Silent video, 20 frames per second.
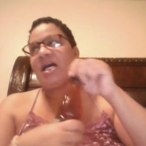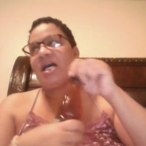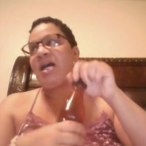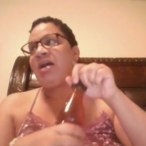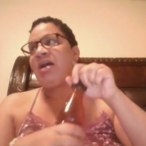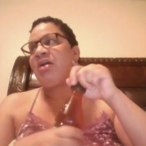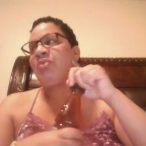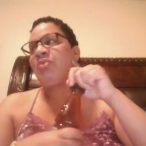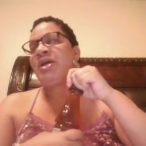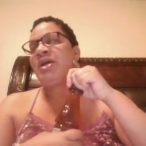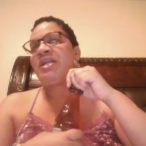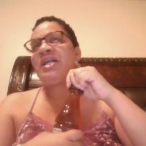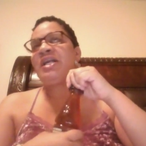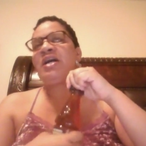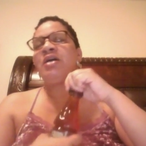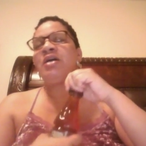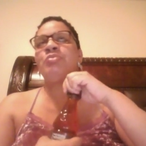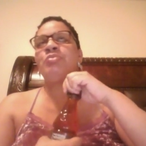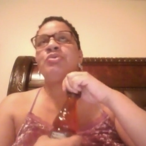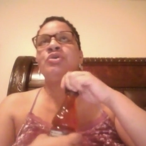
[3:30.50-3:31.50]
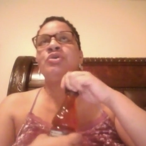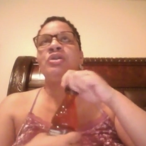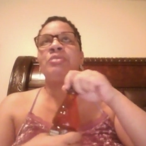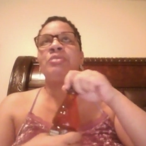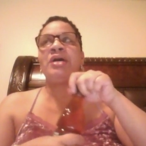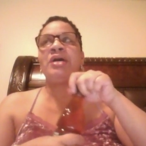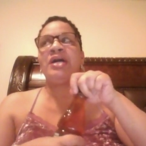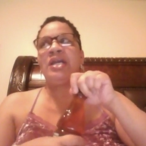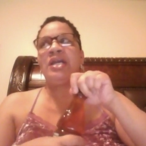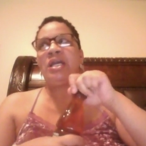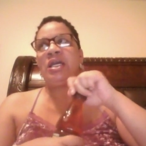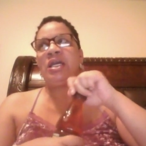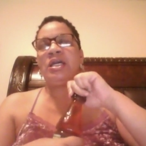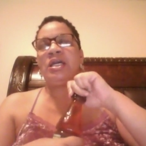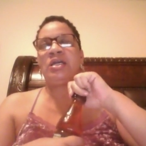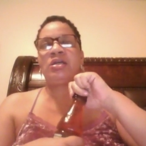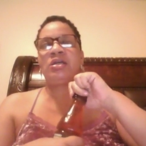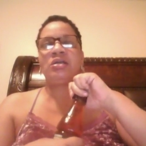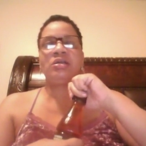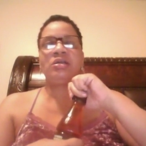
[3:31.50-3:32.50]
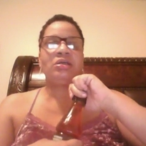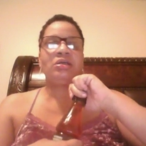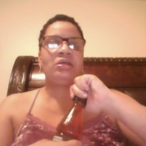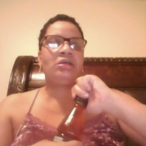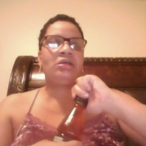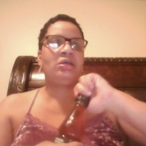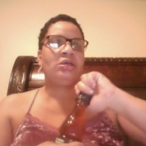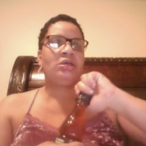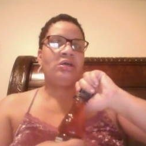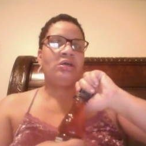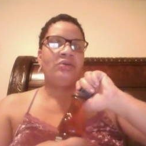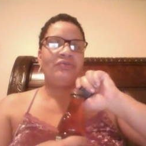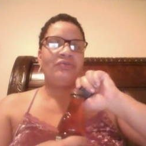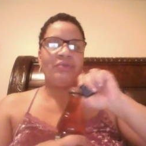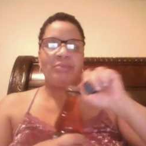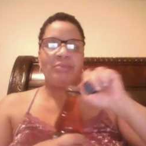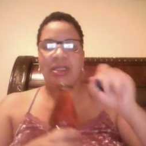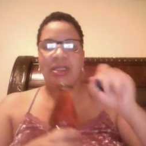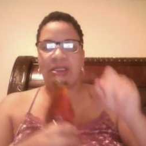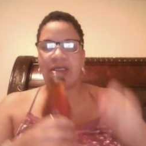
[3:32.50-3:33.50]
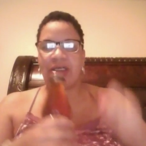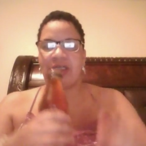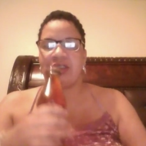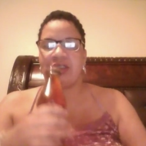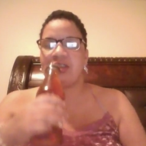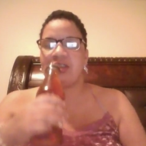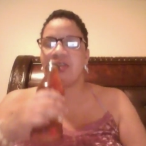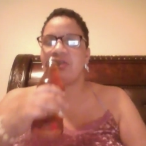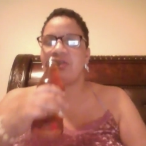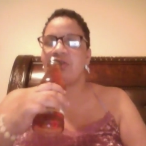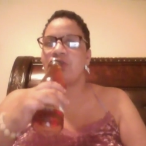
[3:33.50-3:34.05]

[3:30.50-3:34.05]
um, right now i'm boiling my egg for my lunch